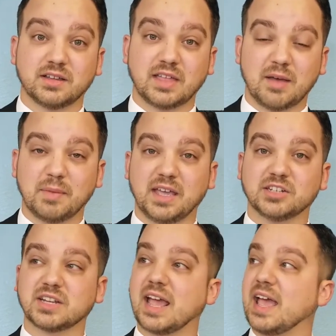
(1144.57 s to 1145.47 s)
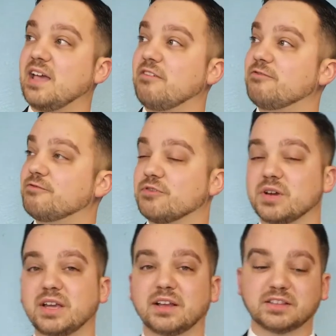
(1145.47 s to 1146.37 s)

That means every,